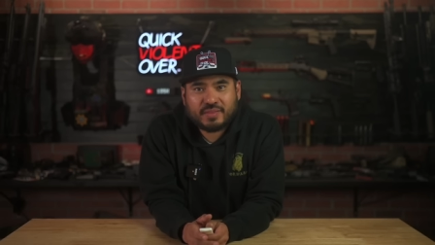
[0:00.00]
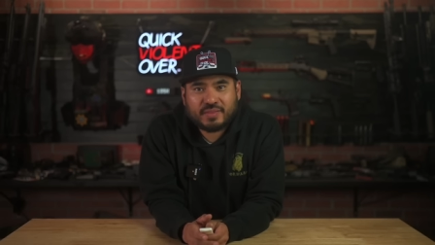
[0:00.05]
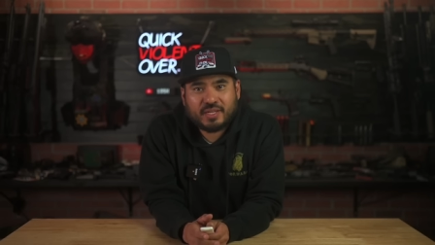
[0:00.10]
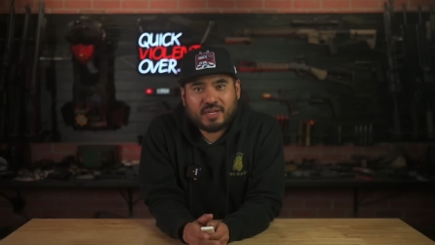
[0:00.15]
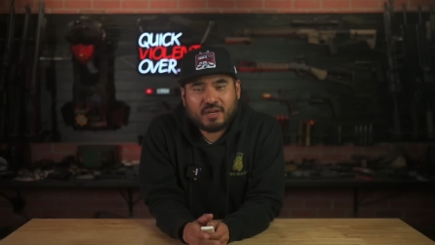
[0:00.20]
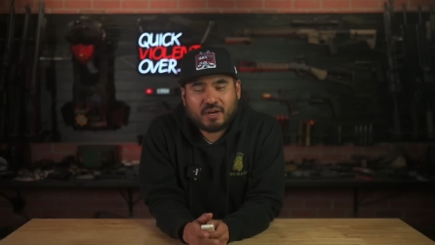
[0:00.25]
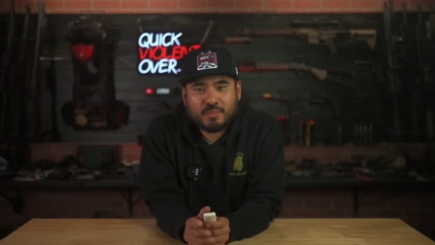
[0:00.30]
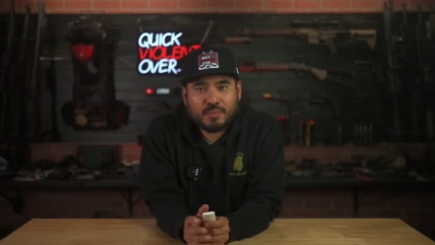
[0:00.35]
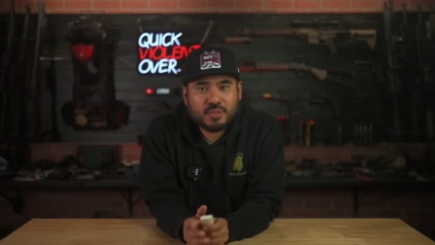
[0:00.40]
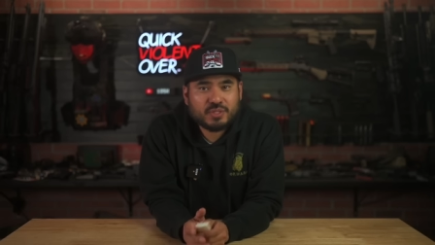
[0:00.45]
they
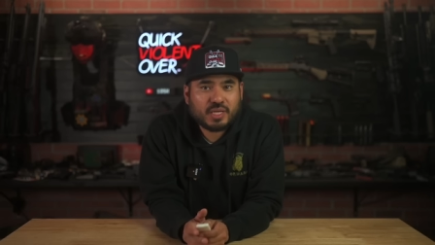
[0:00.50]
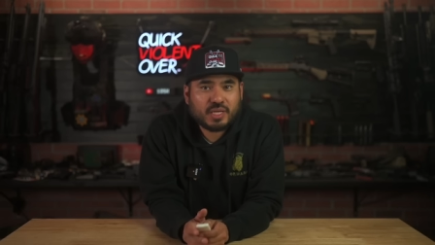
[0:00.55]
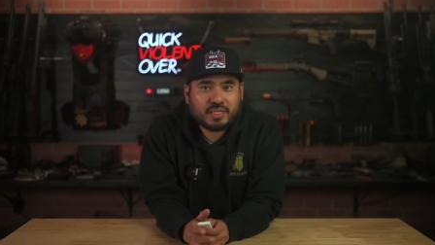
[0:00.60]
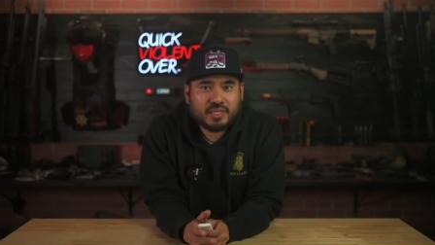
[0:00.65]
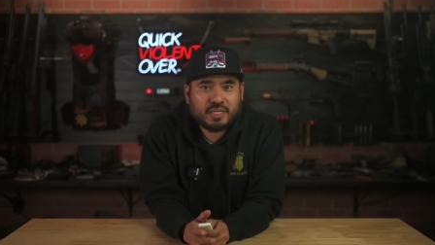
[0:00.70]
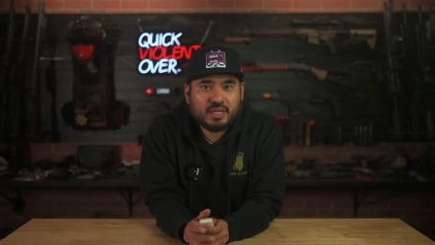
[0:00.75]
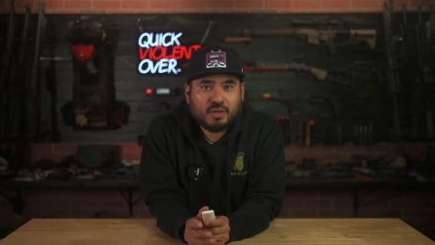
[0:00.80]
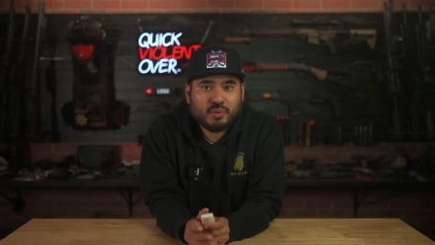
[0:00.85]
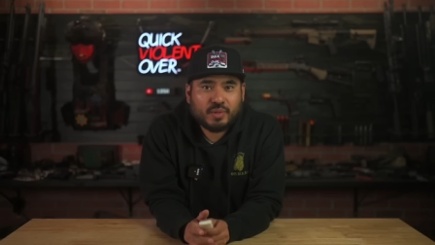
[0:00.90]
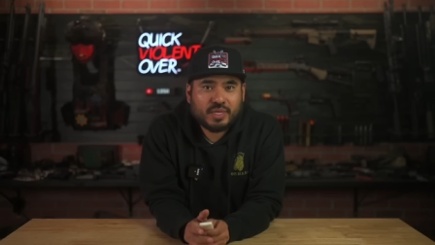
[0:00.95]
are most
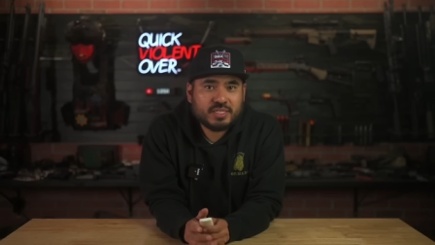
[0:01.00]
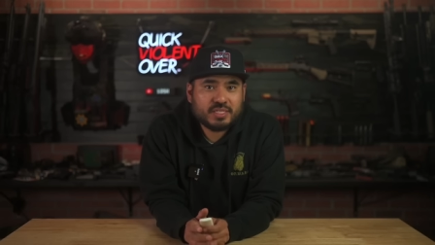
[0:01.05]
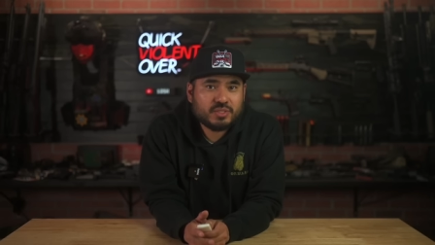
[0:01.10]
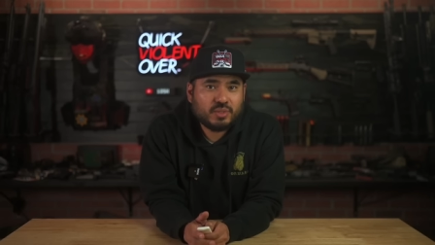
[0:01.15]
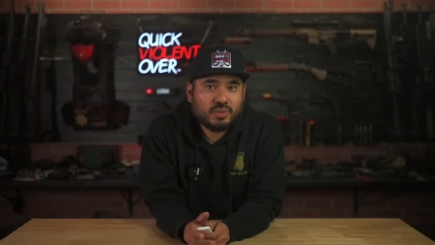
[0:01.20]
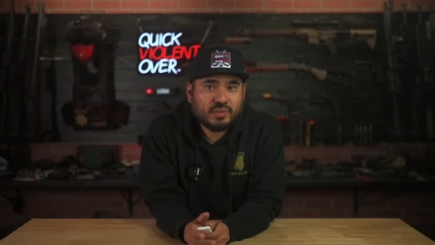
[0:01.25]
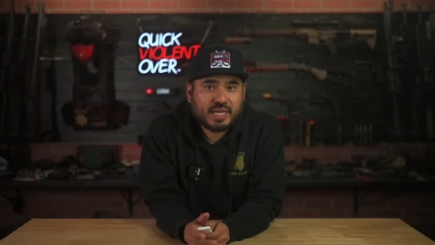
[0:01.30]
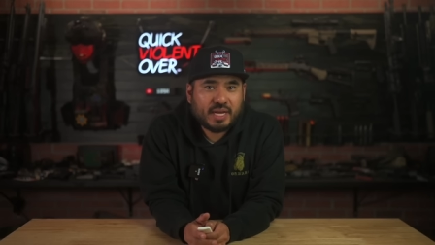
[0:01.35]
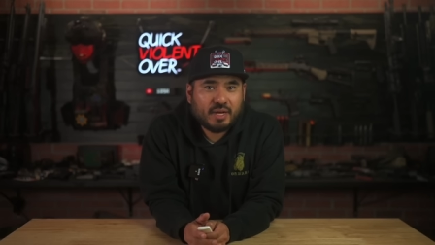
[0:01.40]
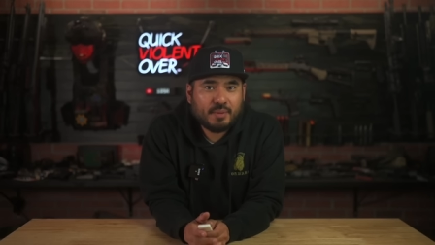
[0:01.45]
likely already
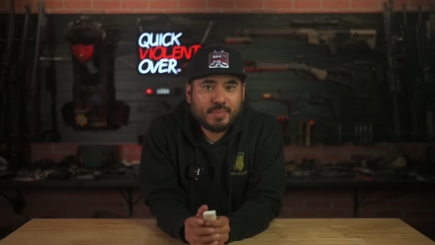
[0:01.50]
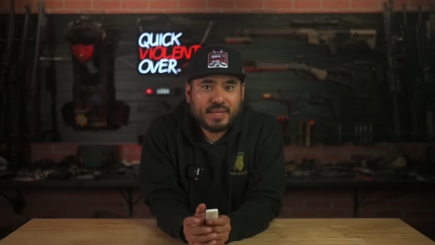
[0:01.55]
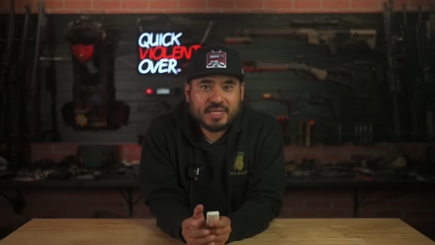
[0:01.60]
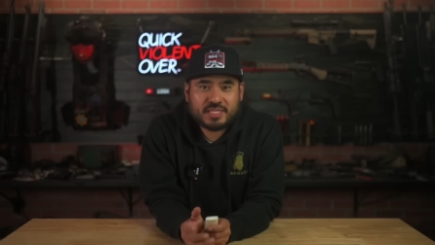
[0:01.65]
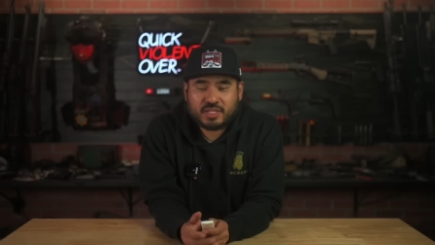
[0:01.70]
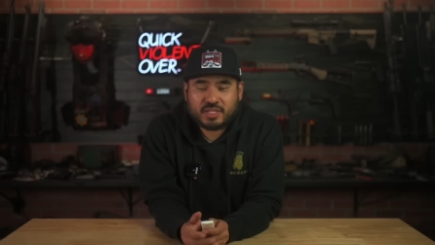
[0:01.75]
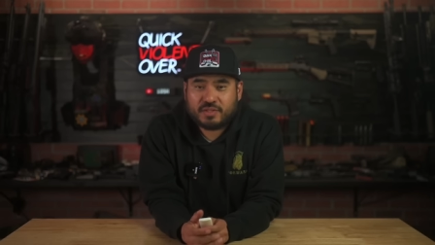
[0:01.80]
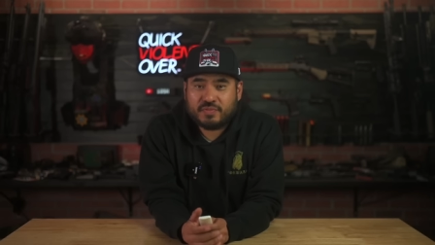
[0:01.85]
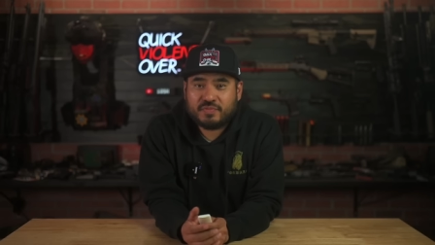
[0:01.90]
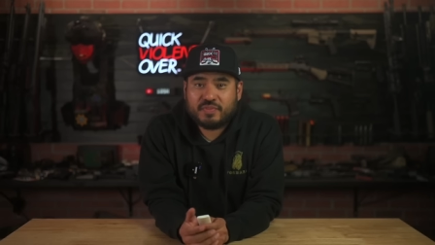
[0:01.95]
sold out
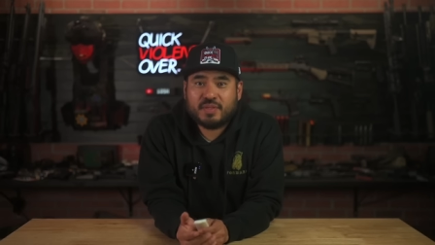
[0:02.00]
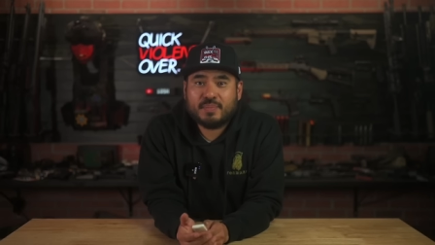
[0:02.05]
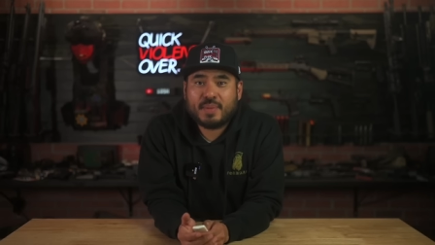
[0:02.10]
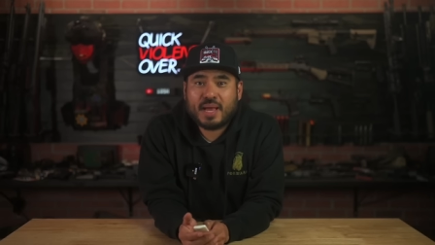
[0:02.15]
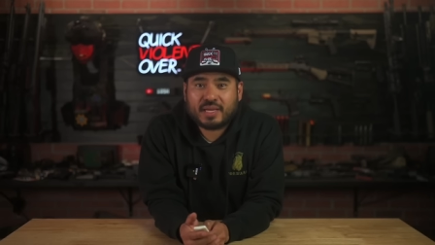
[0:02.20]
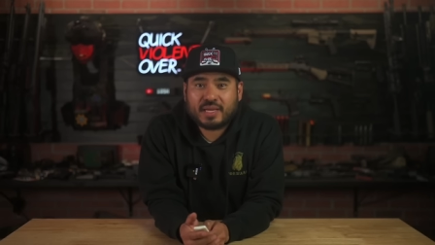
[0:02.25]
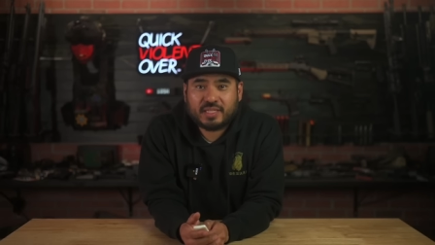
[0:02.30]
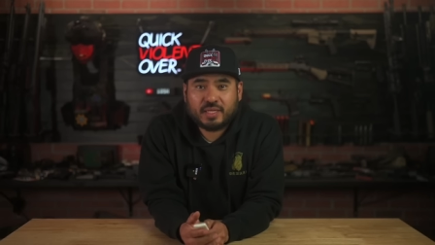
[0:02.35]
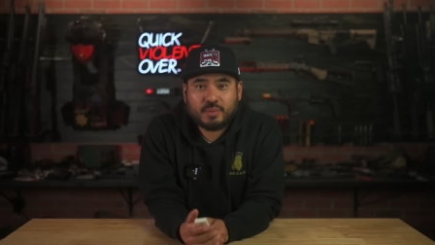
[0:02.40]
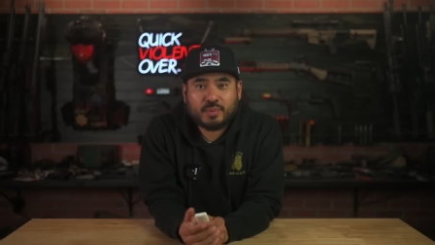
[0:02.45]
based on the
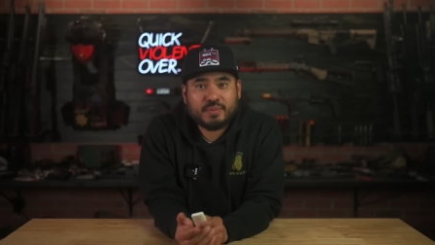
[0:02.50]
feedback that